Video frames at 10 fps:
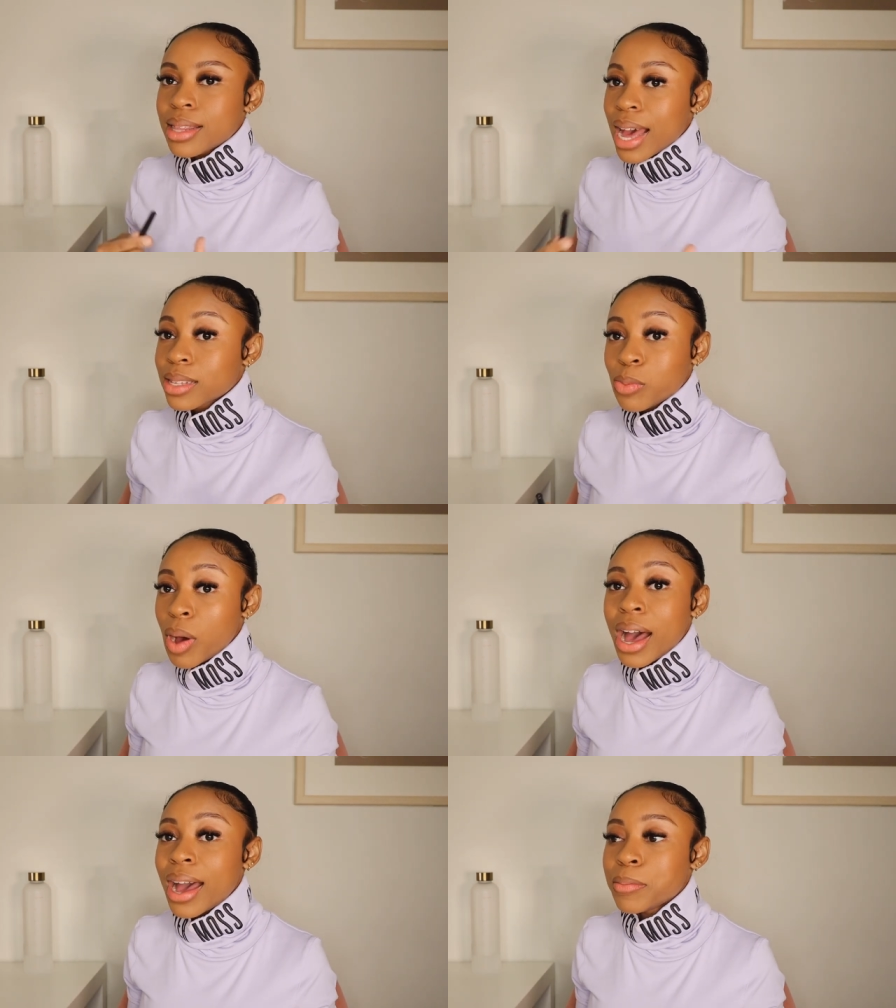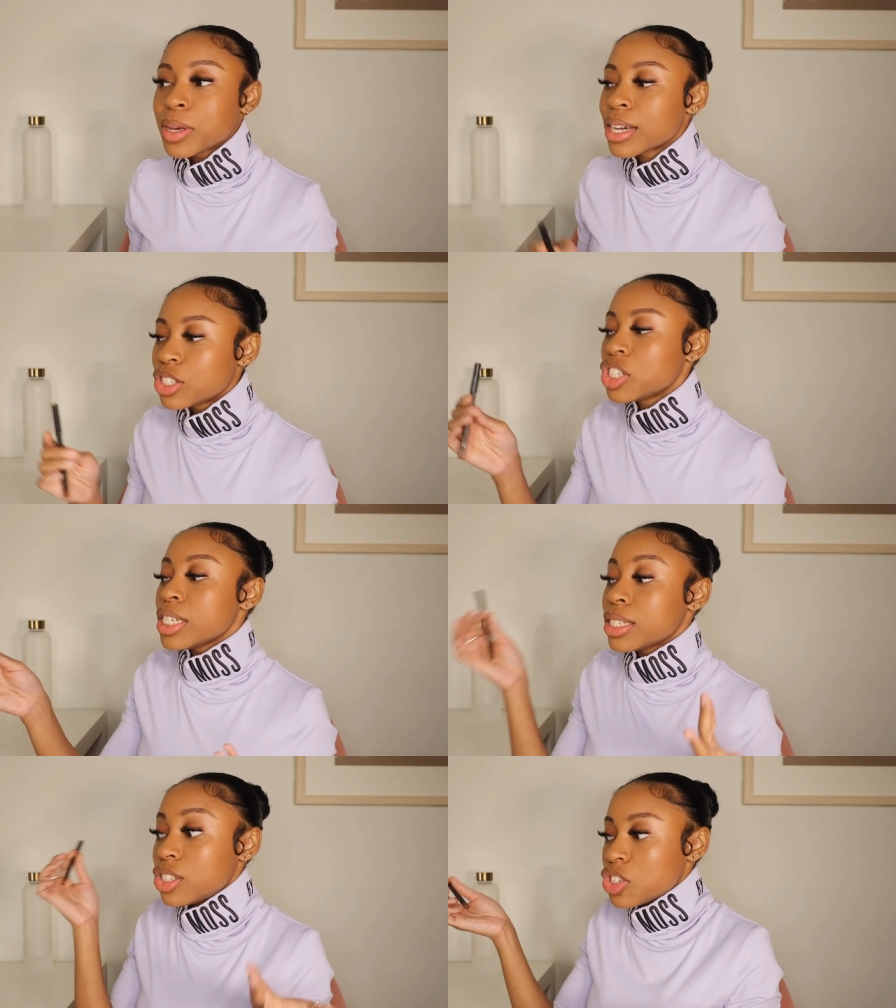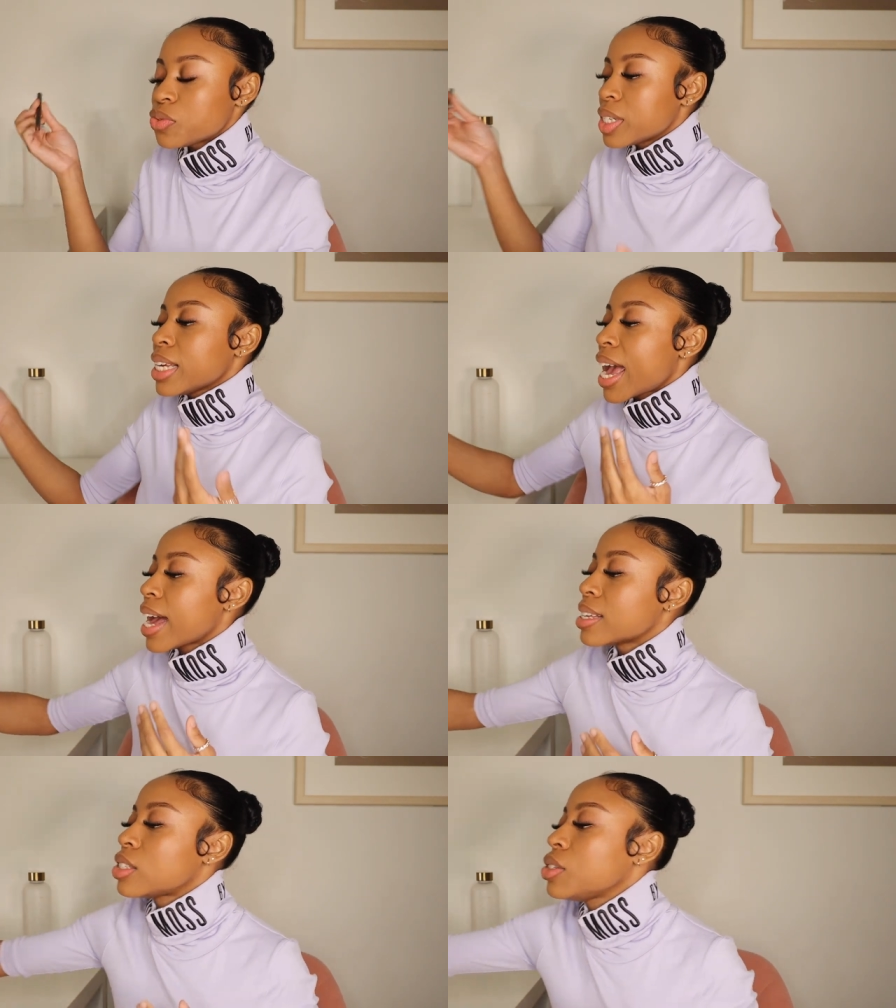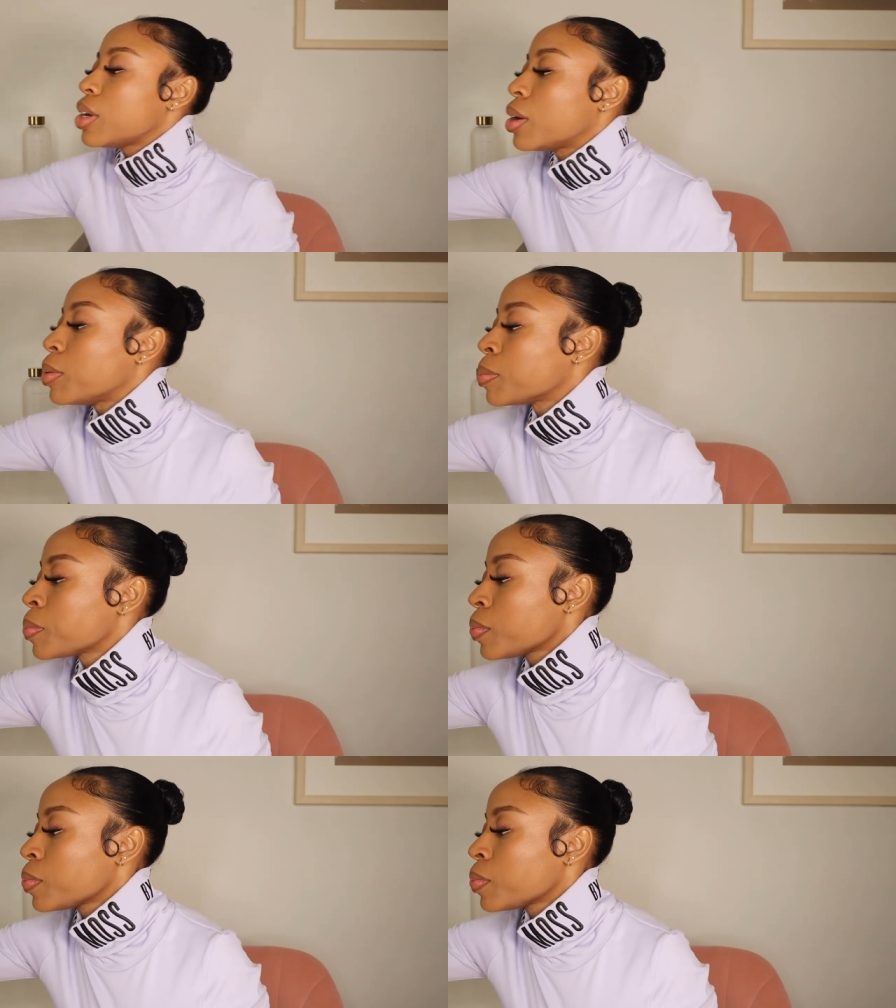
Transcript: That's why because she she really has you know